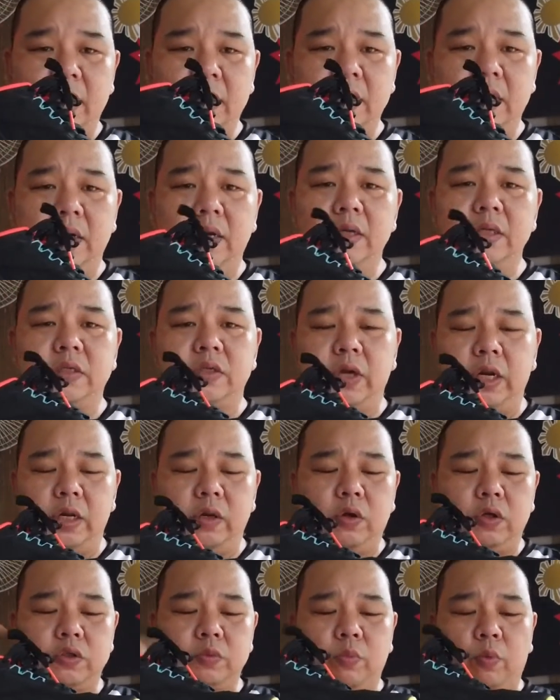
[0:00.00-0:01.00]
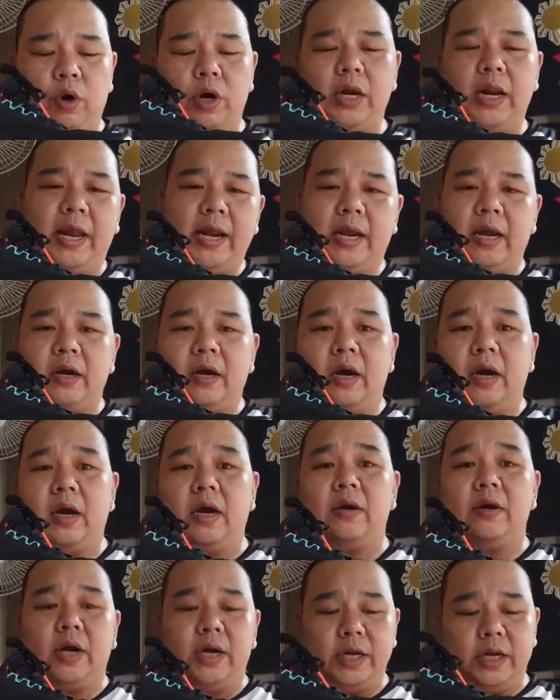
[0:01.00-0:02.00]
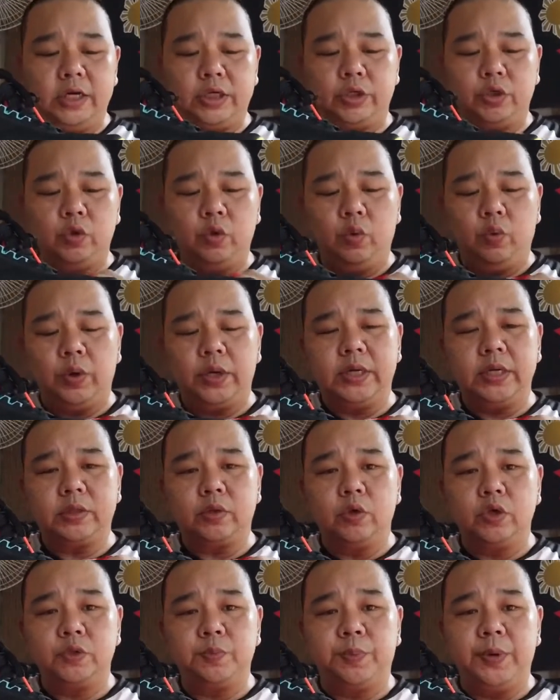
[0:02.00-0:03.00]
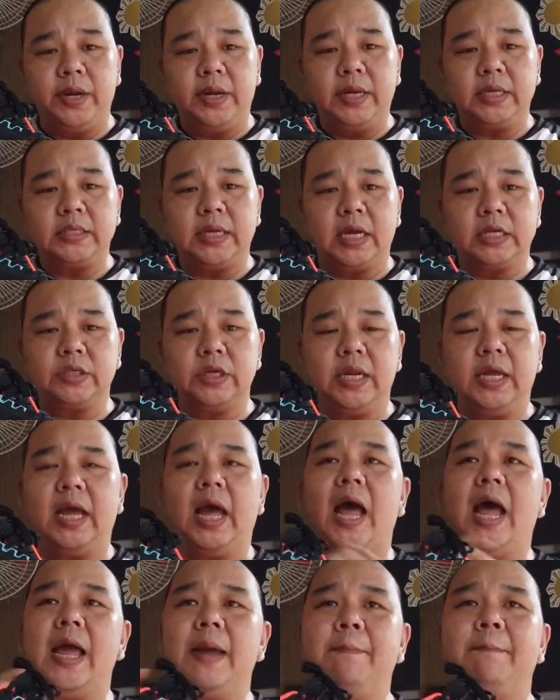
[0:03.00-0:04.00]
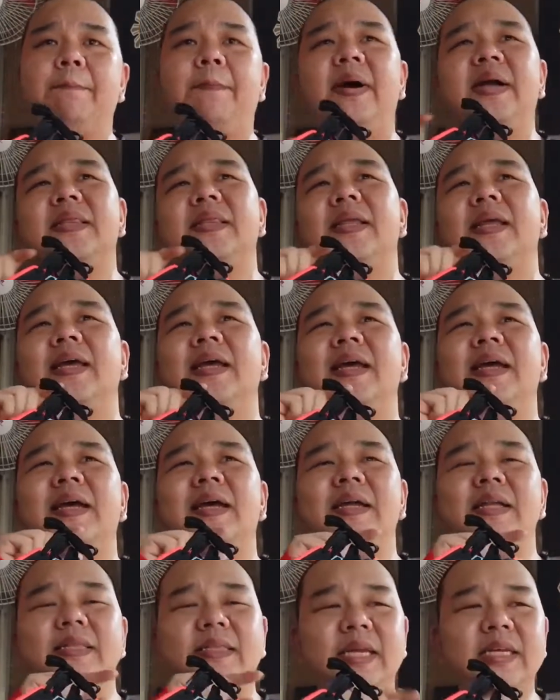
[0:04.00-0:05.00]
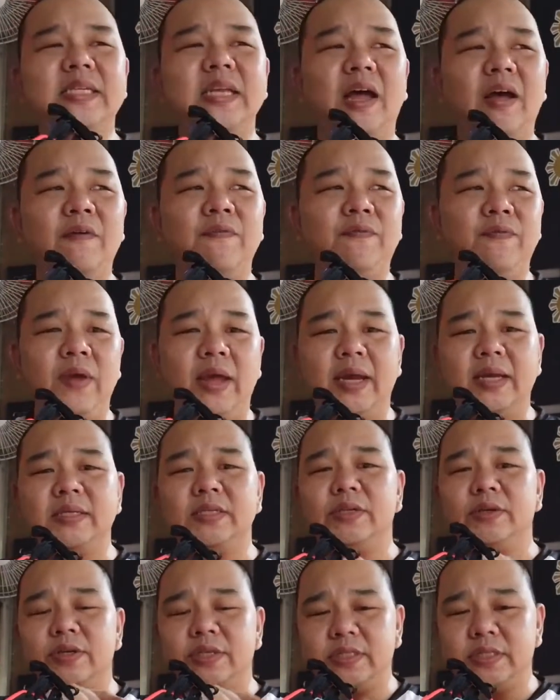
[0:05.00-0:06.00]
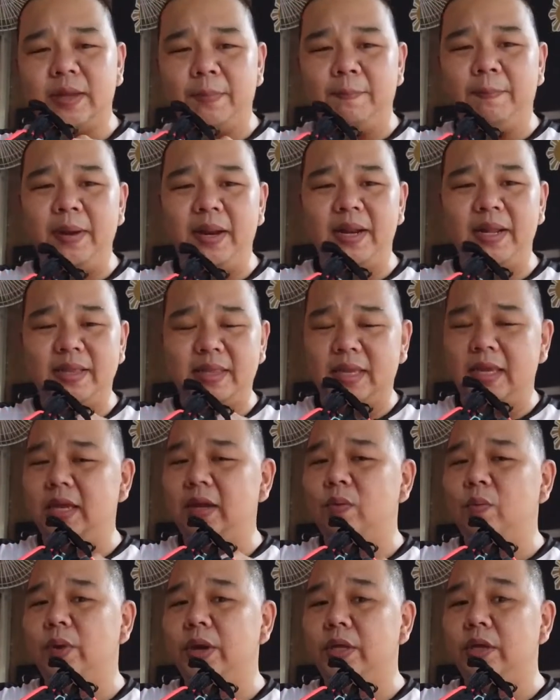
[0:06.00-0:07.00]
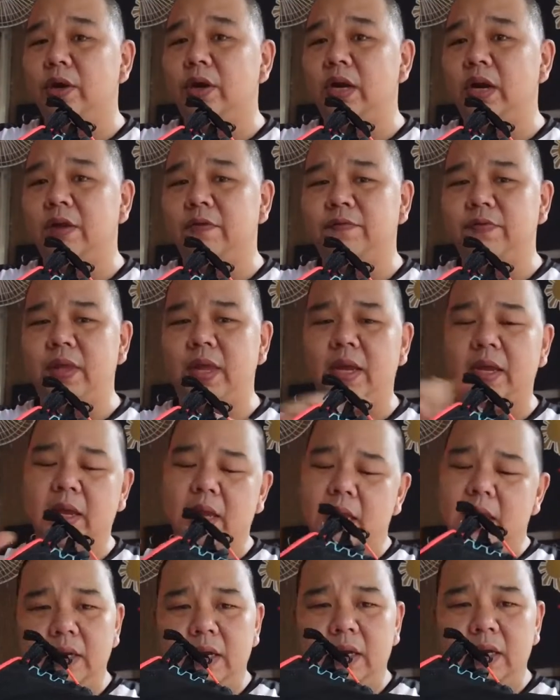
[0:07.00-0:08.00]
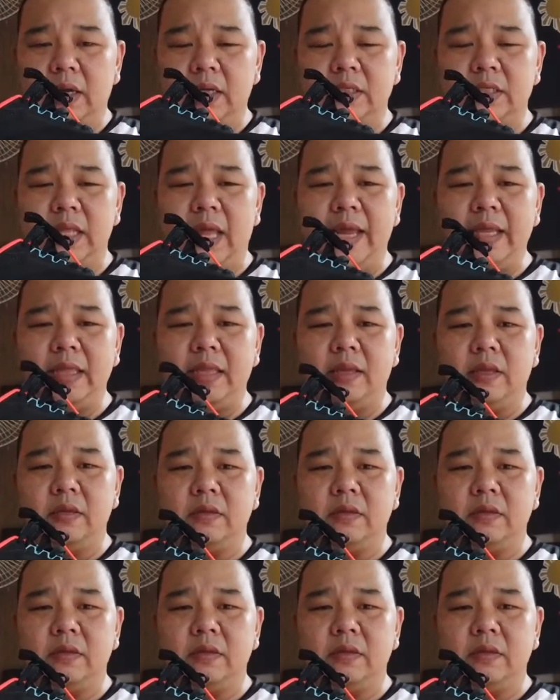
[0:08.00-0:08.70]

You know, so it looks more like a running shoe where the toe spring is actually high. But this affects your stability when you're lifting. A slight